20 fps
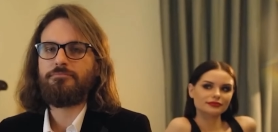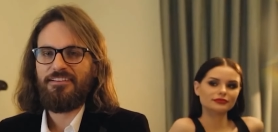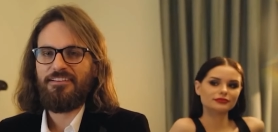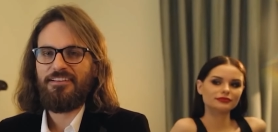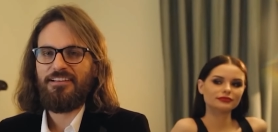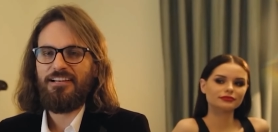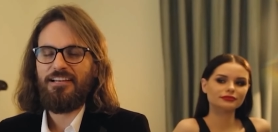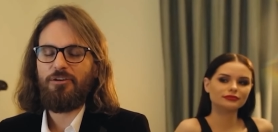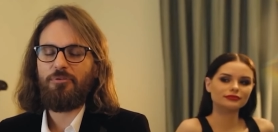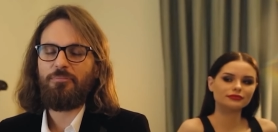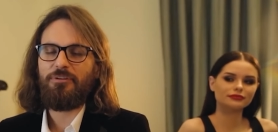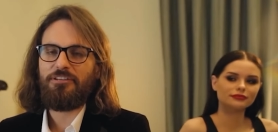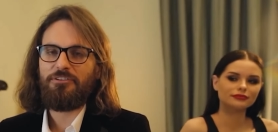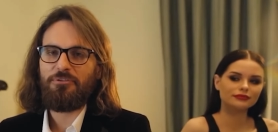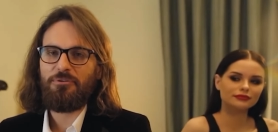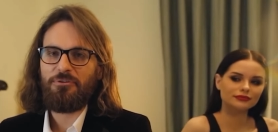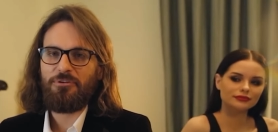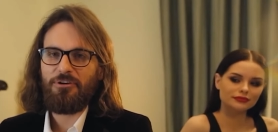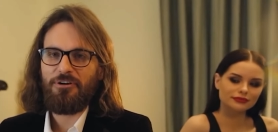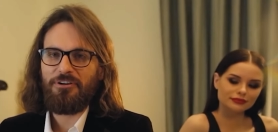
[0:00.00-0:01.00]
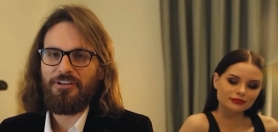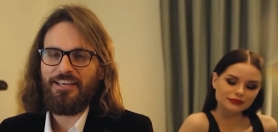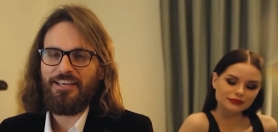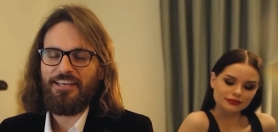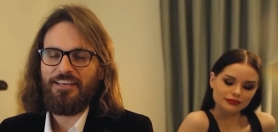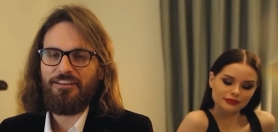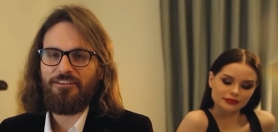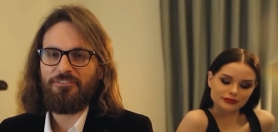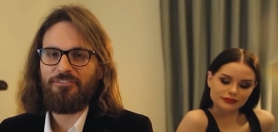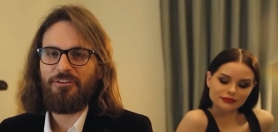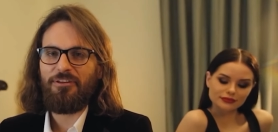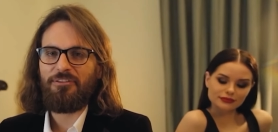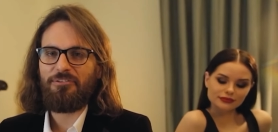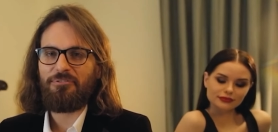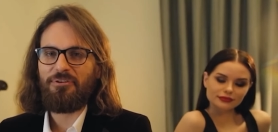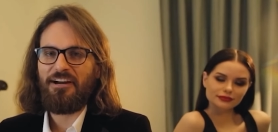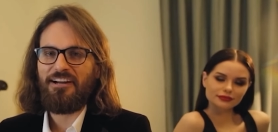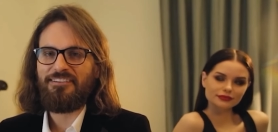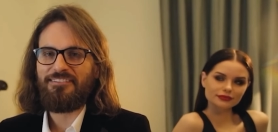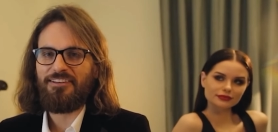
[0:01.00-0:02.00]
Speaker 1: A little bit too cocky, not the
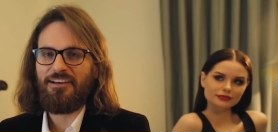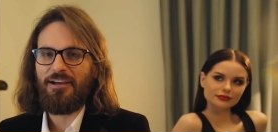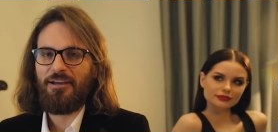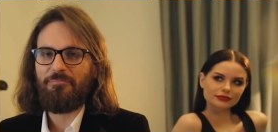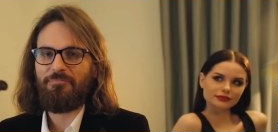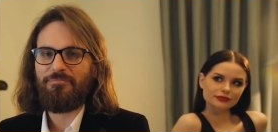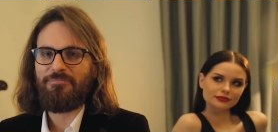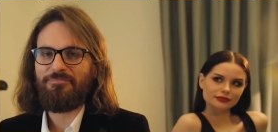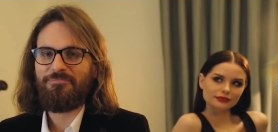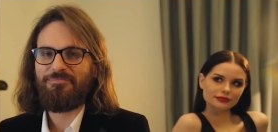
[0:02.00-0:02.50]
right time.